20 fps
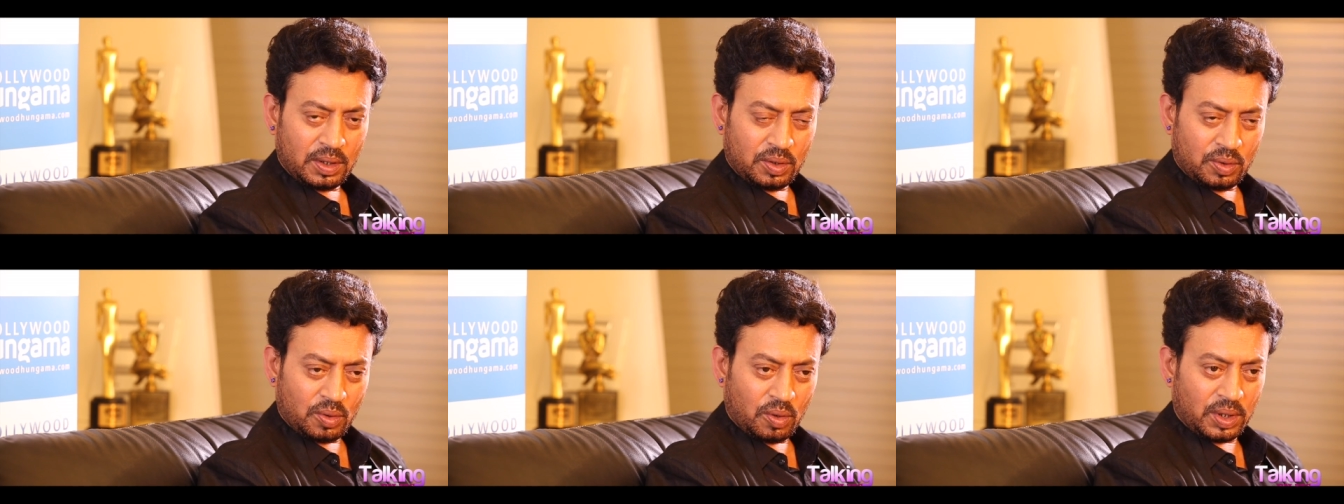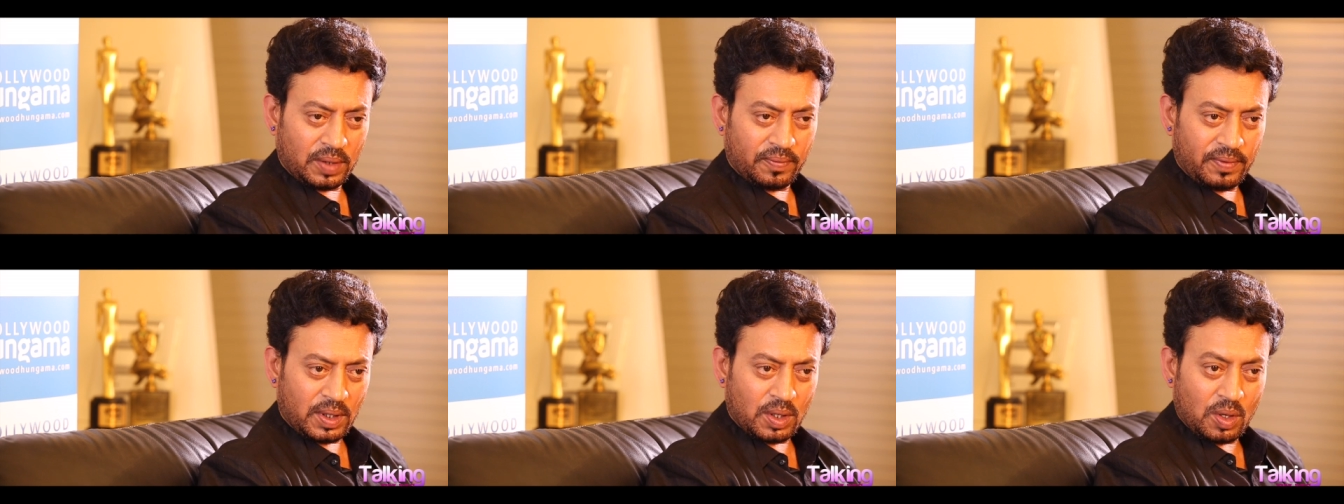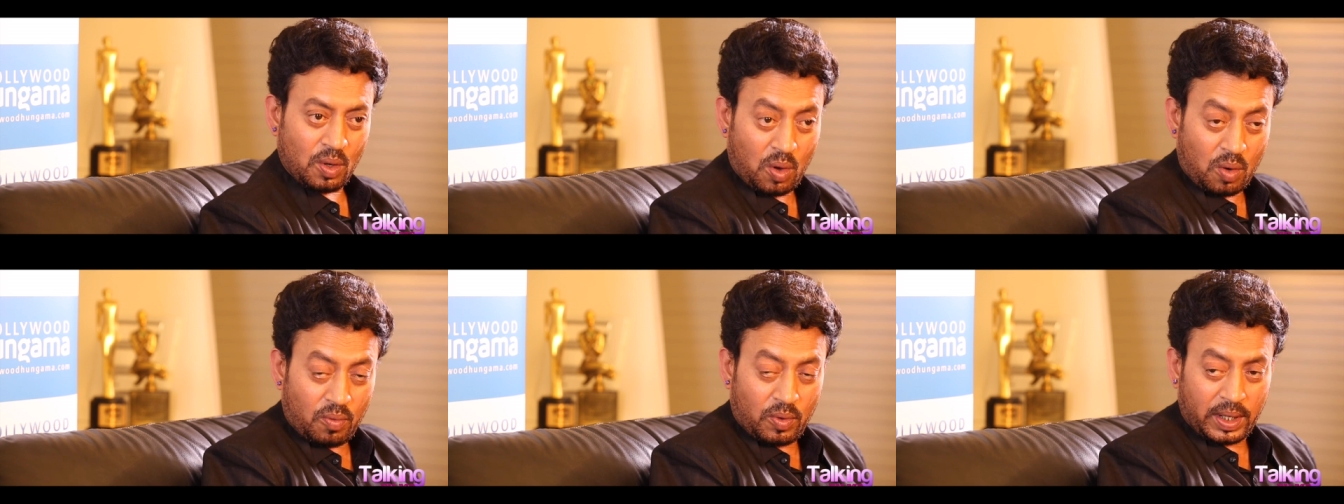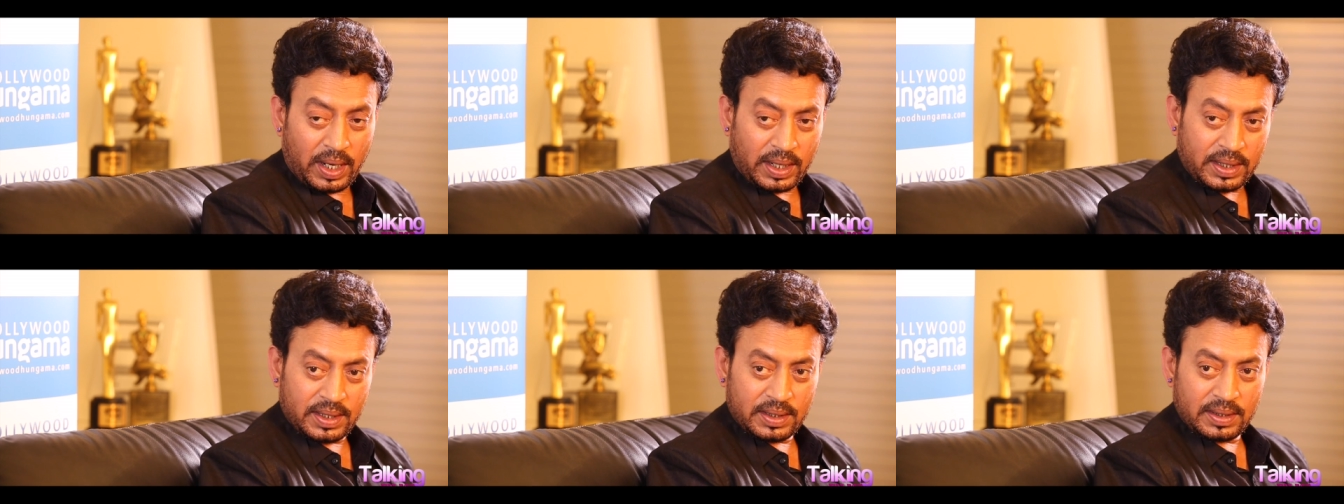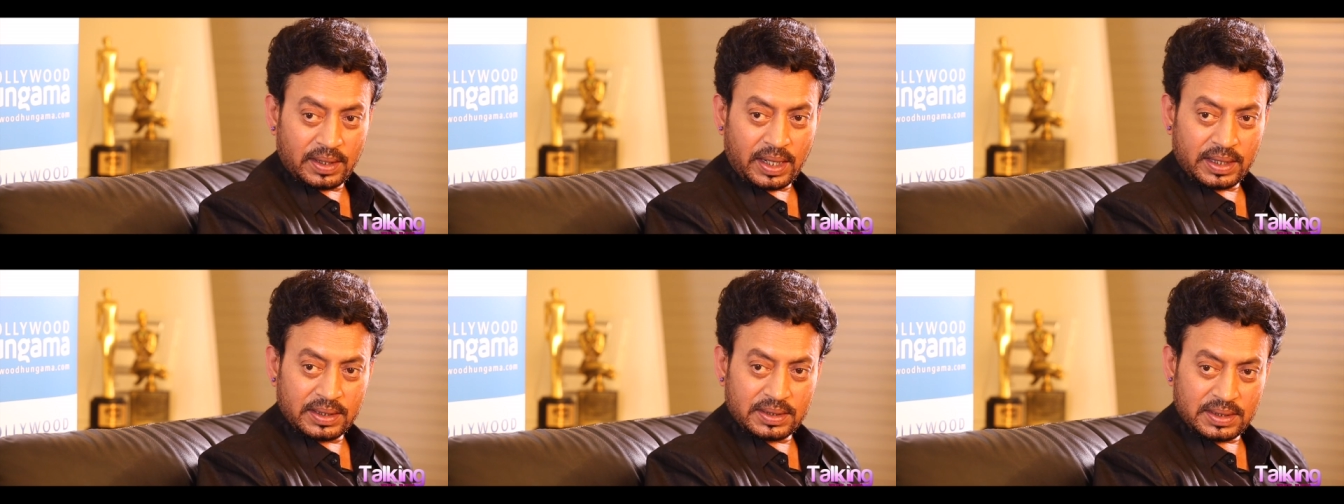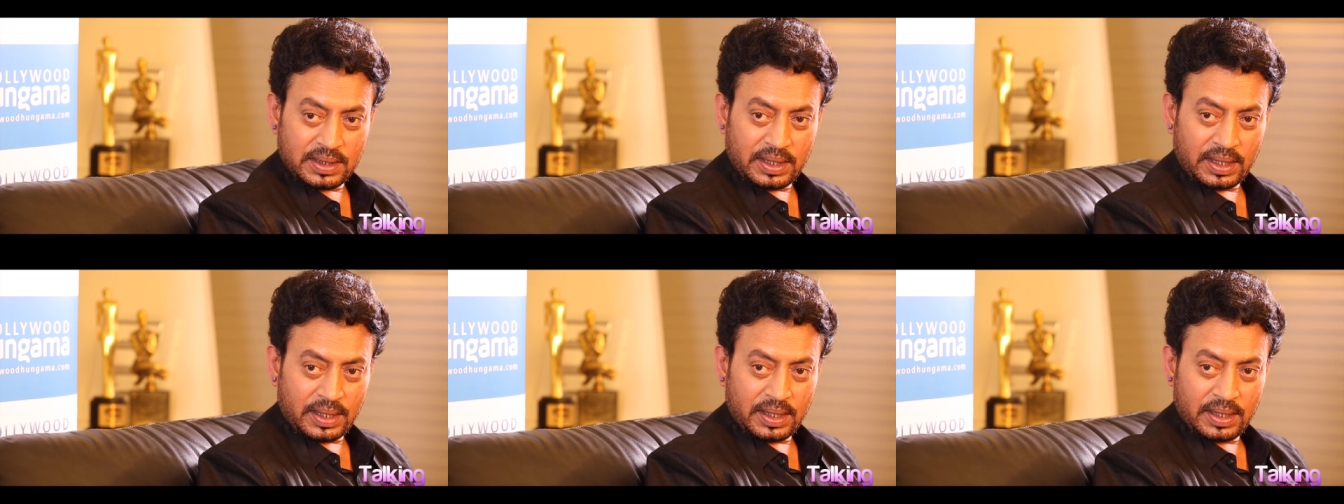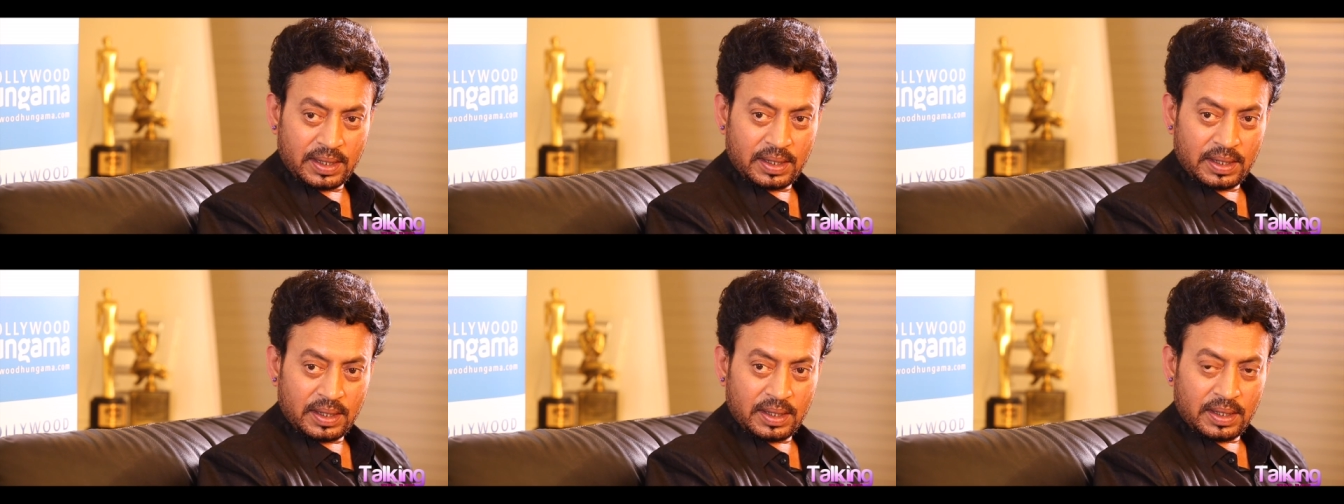You don't even know what I did. I
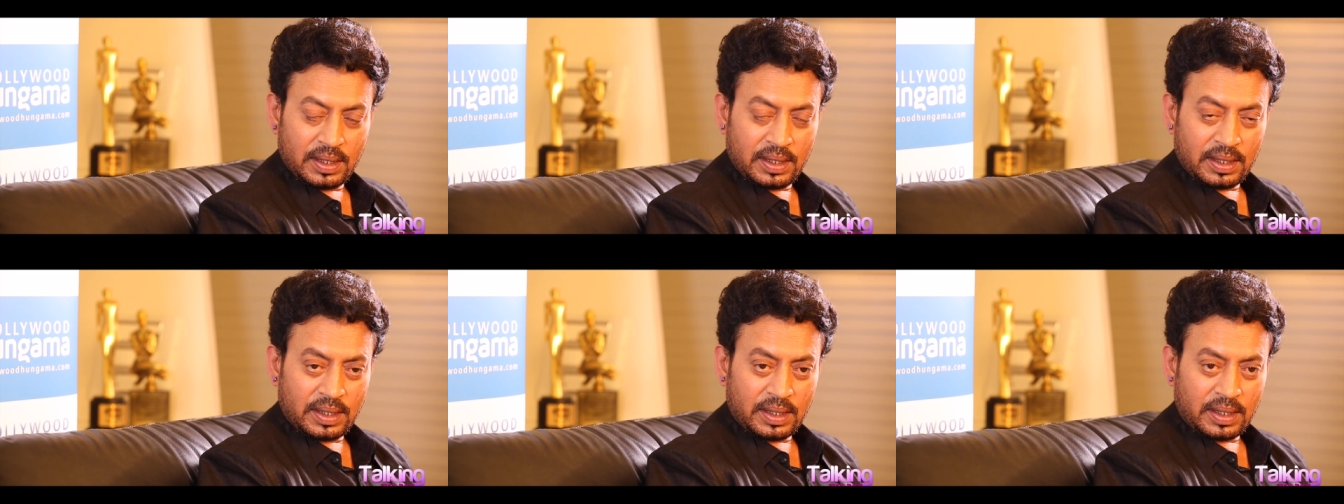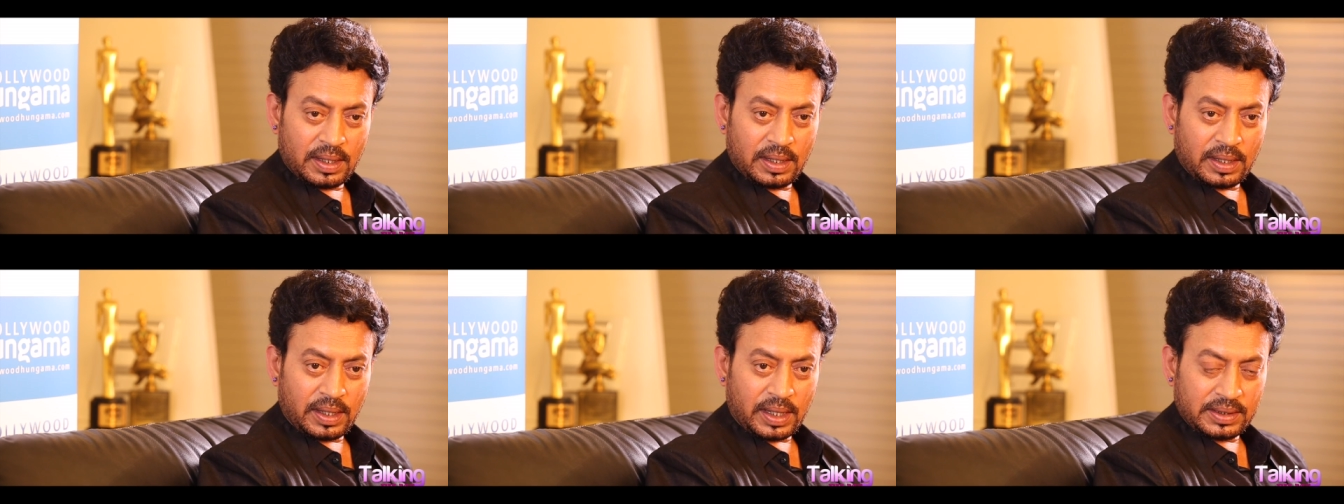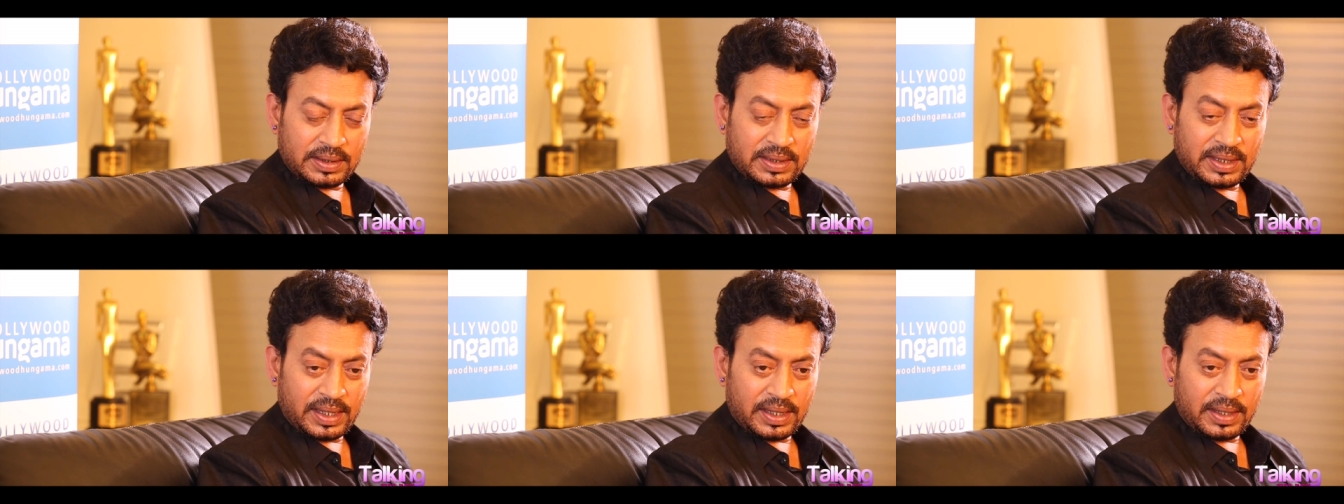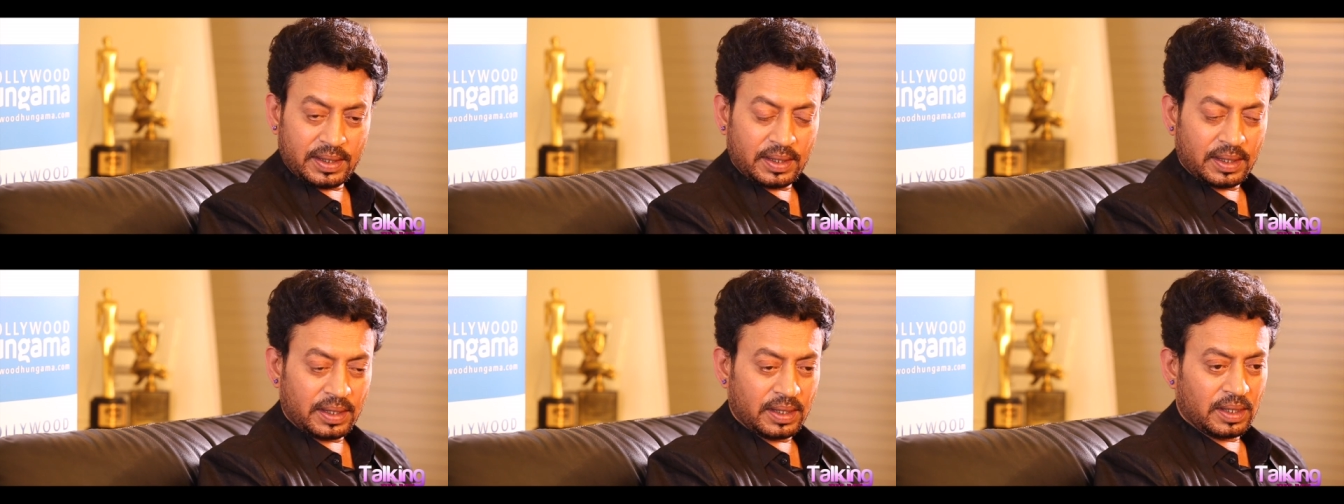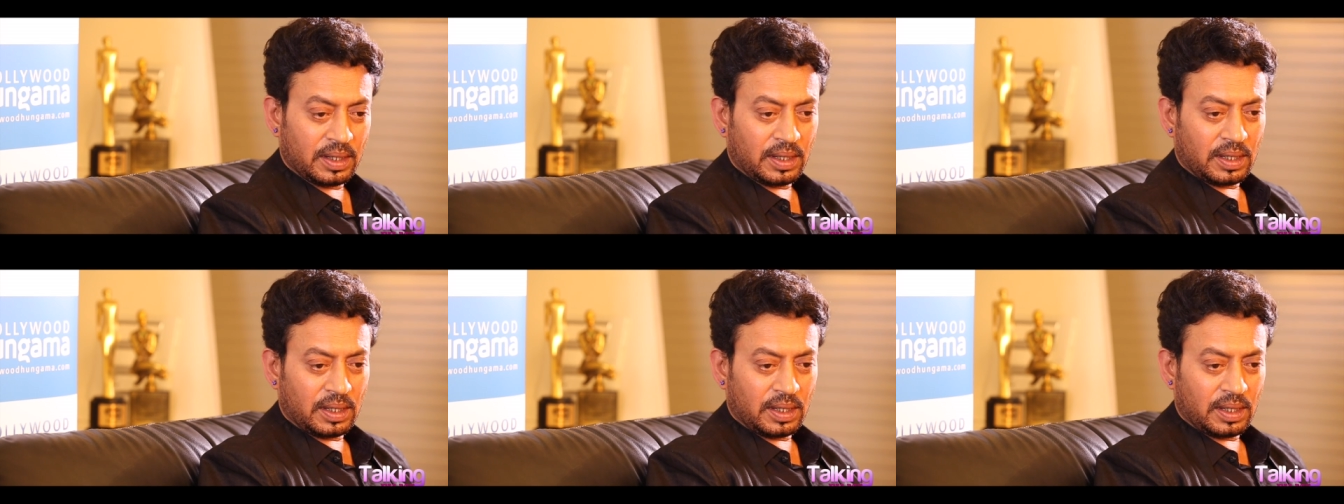said.